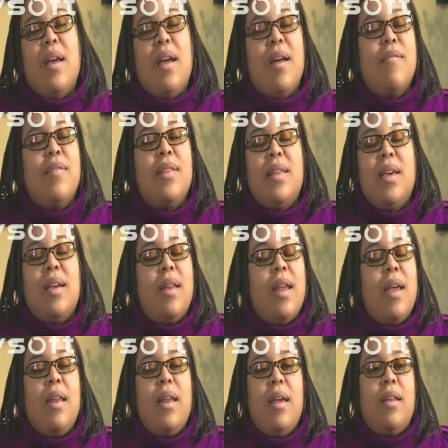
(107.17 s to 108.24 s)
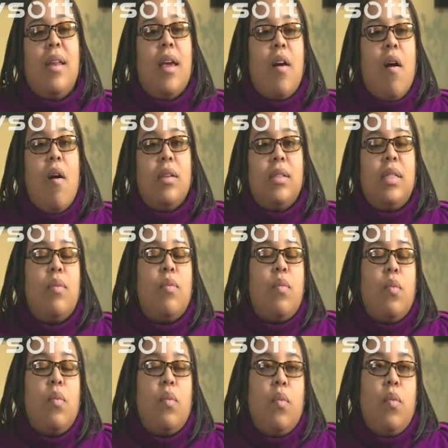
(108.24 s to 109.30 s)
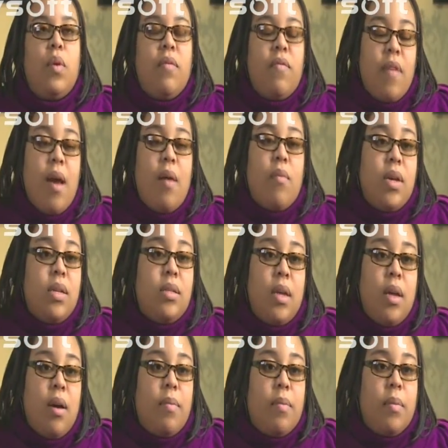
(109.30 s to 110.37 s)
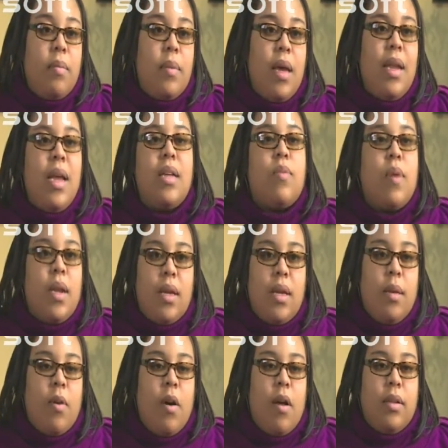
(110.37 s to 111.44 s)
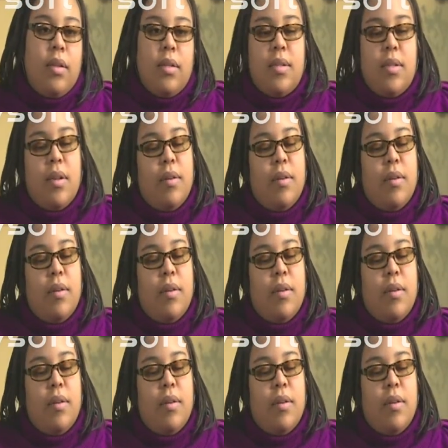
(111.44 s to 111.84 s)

everything they need, they call us, and we find ways to help them, and that's why they keep calling us.